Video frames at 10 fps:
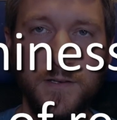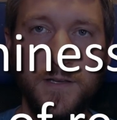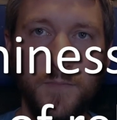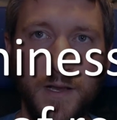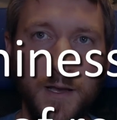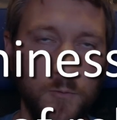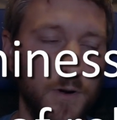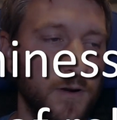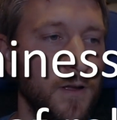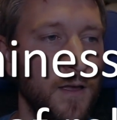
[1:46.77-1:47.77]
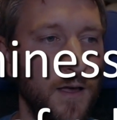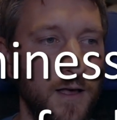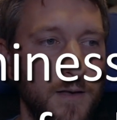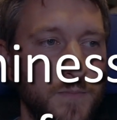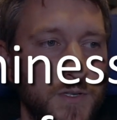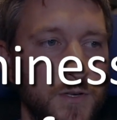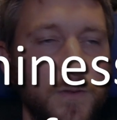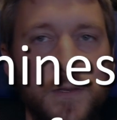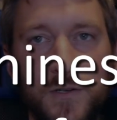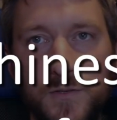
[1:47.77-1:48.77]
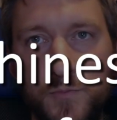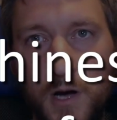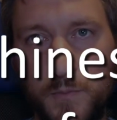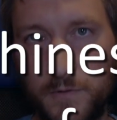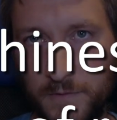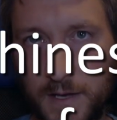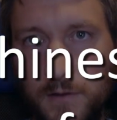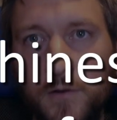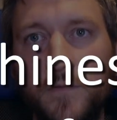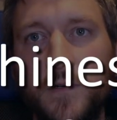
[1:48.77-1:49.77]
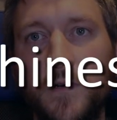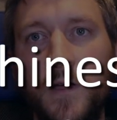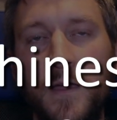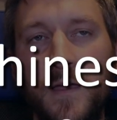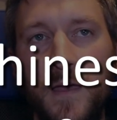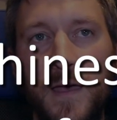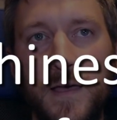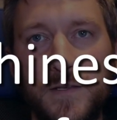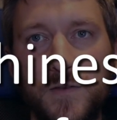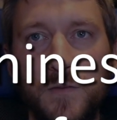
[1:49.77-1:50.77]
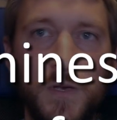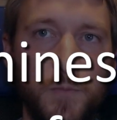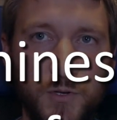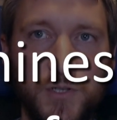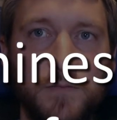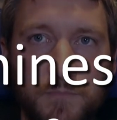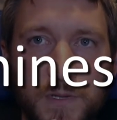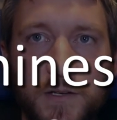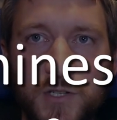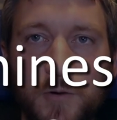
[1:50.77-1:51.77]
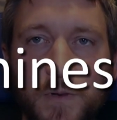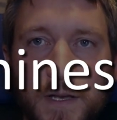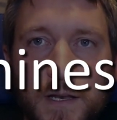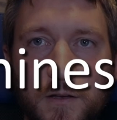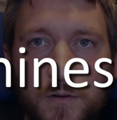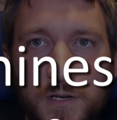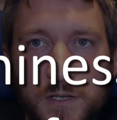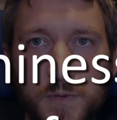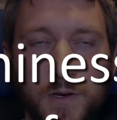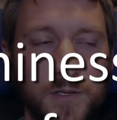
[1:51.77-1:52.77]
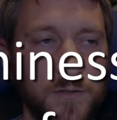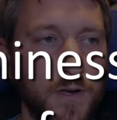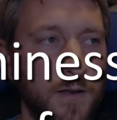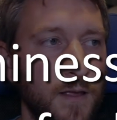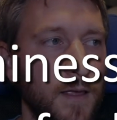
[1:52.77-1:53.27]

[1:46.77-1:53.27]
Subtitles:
in my network so that there's proper failover and so that people are just generally getting good experience, right?